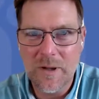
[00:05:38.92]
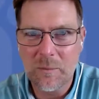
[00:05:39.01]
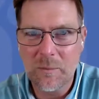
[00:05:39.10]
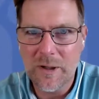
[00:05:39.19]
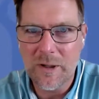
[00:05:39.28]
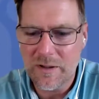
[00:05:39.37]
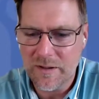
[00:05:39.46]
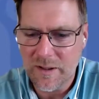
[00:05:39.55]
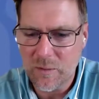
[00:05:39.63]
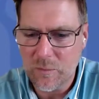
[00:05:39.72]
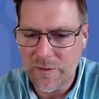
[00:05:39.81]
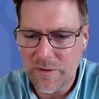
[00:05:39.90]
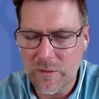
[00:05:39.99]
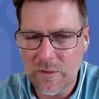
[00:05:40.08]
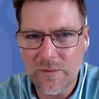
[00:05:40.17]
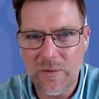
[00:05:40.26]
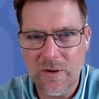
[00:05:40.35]
I'm right there with you
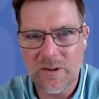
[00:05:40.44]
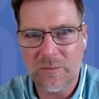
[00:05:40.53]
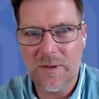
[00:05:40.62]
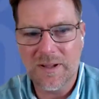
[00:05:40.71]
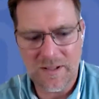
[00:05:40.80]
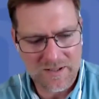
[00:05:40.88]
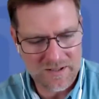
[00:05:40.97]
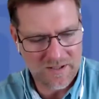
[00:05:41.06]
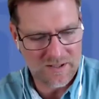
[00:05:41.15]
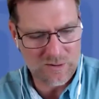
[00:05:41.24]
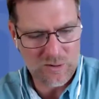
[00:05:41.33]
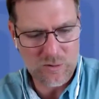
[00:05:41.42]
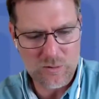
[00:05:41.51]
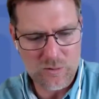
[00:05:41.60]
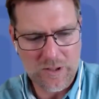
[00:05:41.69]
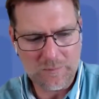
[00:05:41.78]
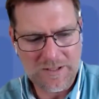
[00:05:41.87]
as far as being a
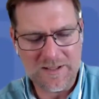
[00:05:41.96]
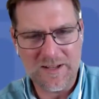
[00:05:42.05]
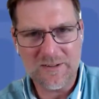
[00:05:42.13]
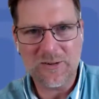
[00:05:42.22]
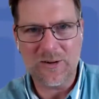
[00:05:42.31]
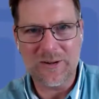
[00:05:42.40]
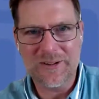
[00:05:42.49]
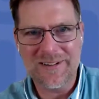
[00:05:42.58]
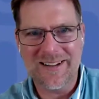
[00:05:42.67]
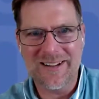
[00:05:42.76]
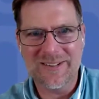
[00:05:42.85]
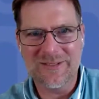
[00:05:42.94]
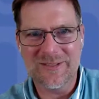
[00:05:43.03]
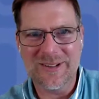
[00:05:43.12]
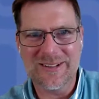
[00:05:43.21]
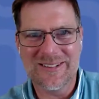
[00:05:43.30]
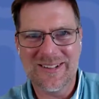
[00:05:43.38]
new empty nester. I have
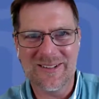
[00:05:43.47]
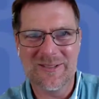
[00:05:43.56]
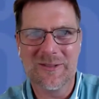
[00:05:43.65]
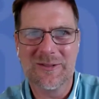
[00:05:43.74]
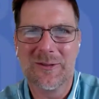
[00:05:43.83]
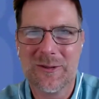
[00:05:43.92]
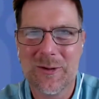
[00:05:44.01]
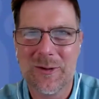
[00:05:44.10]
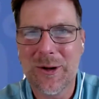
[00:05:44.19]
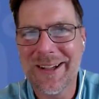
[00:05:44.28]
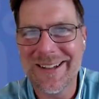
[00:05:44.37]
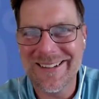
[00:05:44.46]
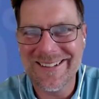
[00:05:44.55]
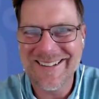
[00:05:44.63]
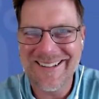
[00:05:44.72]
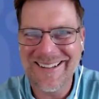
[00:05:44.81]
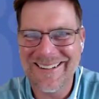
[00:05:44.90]
now 4
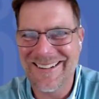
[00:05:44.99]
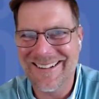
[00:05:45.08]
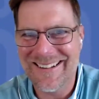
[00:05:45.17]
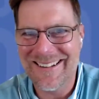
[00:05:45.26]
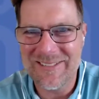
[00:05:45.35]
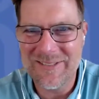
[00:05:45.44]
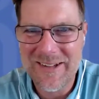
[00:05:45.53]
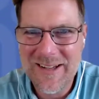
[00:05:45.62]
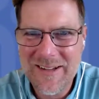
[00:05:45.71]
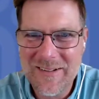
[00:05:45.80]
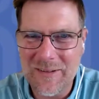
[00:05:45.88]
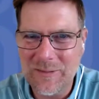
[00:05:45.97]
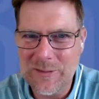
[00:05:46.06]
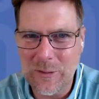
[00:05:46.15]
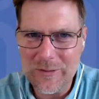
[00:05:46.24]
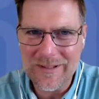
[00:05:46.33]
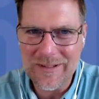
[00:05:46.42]
kids, and they've
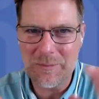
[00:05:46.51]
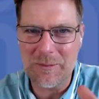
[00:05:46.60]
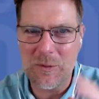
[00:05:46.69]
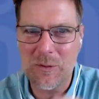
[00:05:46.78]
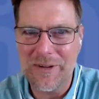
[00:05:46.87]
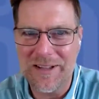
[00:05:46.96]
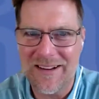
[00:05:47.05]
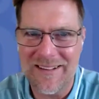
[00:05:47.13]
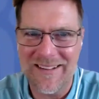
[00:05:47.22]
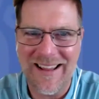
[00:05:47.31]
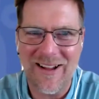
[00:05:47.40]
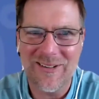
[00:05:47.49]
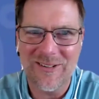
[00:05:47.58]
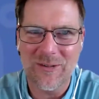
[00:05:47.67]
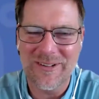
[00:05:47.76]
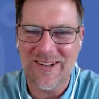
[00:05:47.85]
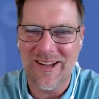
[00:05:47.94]
slowly been moving out of the house
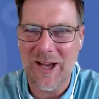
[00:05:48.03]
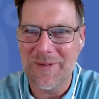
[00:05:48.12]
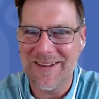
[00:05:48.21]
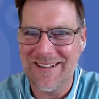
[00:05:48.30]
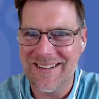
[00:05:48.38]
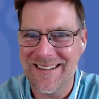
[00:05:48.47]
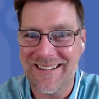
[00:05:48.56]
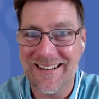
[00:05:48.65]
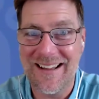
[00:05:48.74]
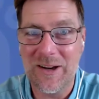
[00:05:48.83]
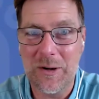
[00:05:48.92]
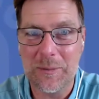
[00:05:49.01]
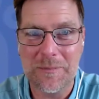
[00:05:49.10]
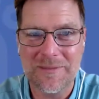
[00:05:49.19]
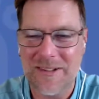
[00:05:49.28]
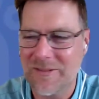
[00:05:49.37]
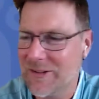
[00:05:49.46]
over time, and now
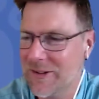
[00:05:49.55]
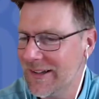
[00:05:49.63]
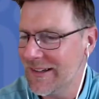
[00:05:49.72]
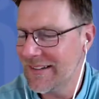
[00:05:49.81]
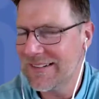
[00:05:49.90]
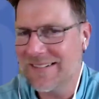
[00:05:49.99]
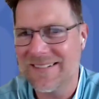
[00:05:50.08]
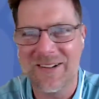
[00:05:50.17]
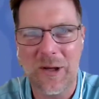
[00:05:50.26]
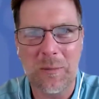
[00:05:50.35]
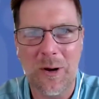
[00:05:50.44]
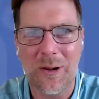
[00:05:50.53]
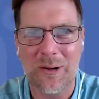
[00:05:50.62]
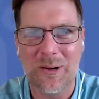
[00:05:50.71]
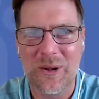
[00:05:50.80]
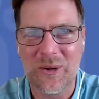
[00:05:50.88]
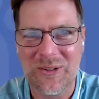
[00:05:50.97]
I feel like, I'm all
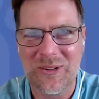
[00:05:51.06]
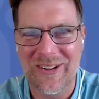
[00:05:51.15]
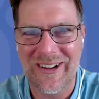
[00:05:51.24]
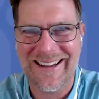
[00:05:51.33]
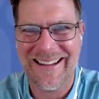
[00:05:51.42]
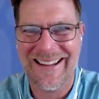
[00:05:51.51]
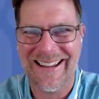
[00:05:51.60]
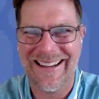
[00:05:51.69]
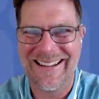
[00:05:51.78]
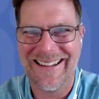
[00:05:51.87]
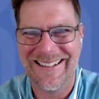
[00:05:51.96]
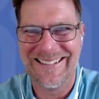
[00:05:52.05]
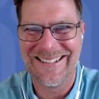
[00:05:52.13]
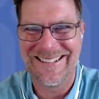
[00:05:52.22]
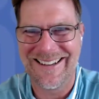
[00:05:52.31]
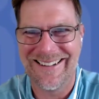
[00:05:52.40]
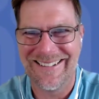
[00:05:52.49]
alone, so I can
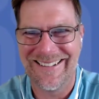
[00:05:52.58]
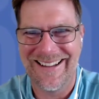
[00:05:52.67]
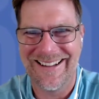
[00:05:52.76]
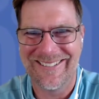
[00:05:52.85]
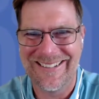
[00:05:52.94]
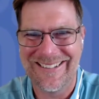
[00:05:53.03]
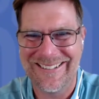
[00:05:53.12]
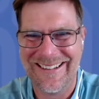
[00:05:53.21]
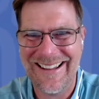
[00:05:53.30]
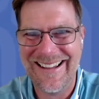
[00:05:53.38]
share that with you.